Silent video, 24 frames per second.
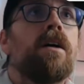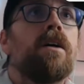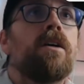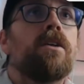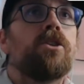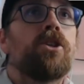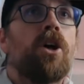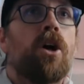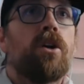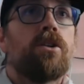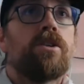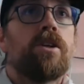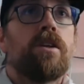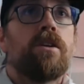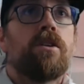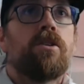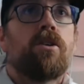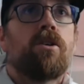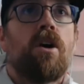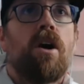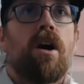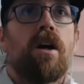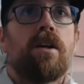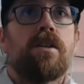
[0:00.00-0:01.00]
Charlton
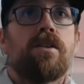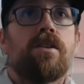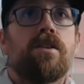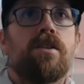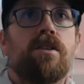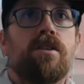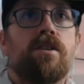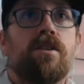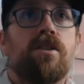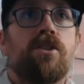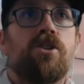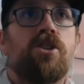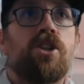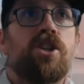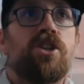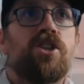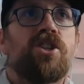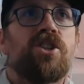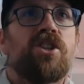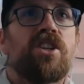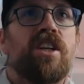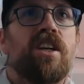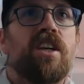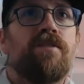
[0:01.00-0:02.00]
cross
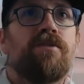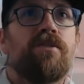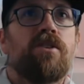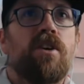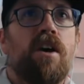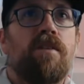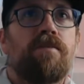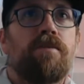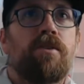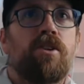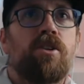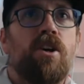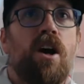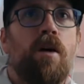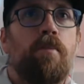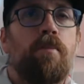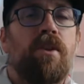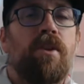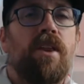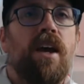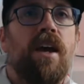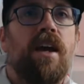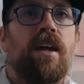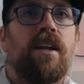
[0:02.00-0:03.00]
just skiffed off the top
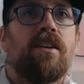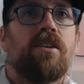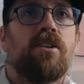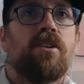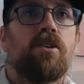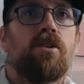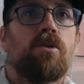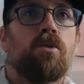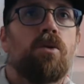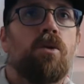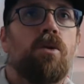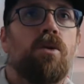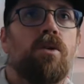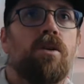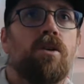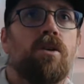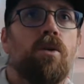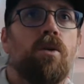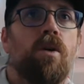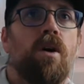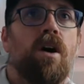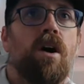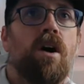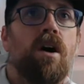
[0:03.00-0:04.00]
of the head and going to
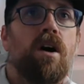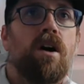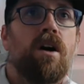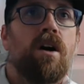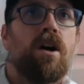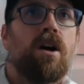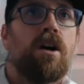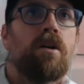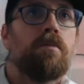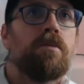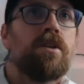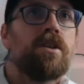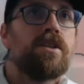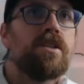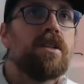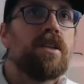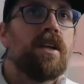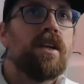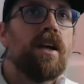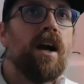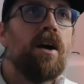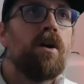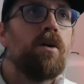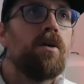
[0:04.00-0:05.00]
go
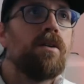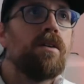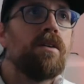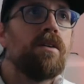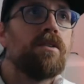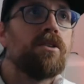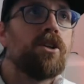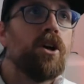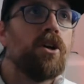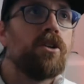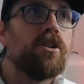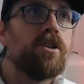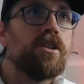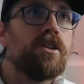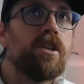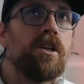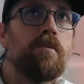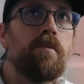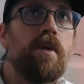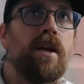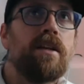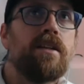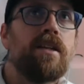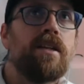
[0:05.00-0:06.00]
harmlessly out, and Charlton's going
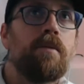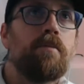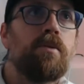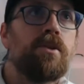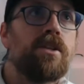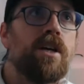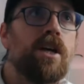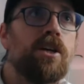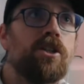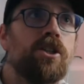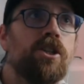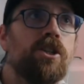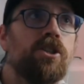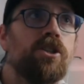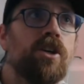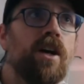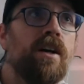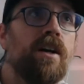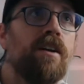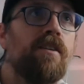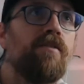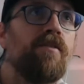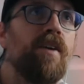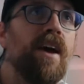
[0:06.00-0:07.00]
to maintain possession and try
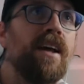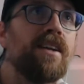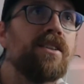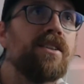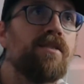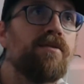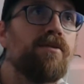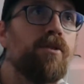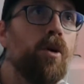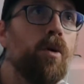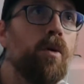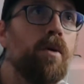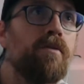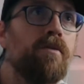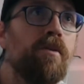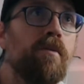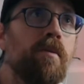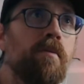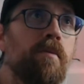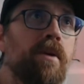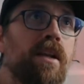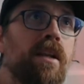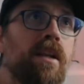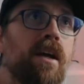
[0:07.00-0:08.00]
to advance it forward from
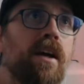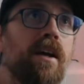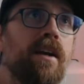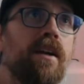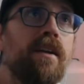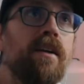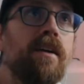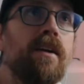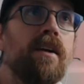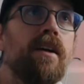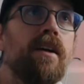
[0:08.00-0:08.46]
the midline.